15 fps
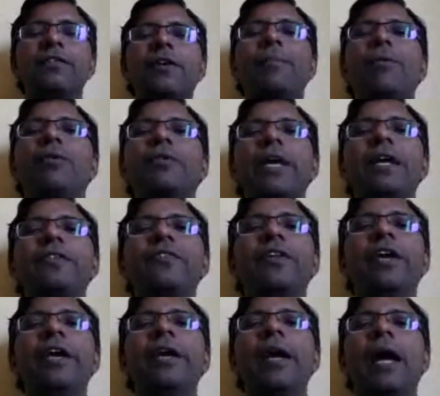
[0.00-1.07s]
Correct?
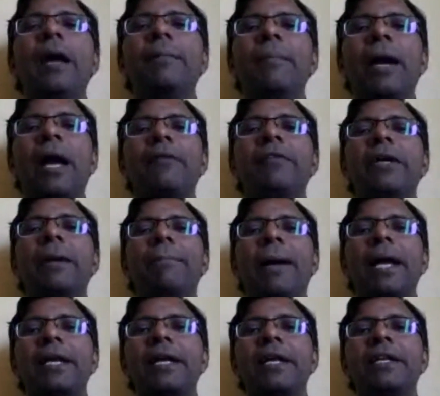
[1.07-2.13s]
Suppose I say I'm
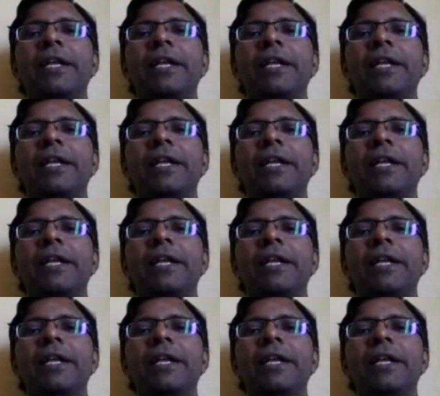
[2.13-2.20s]
having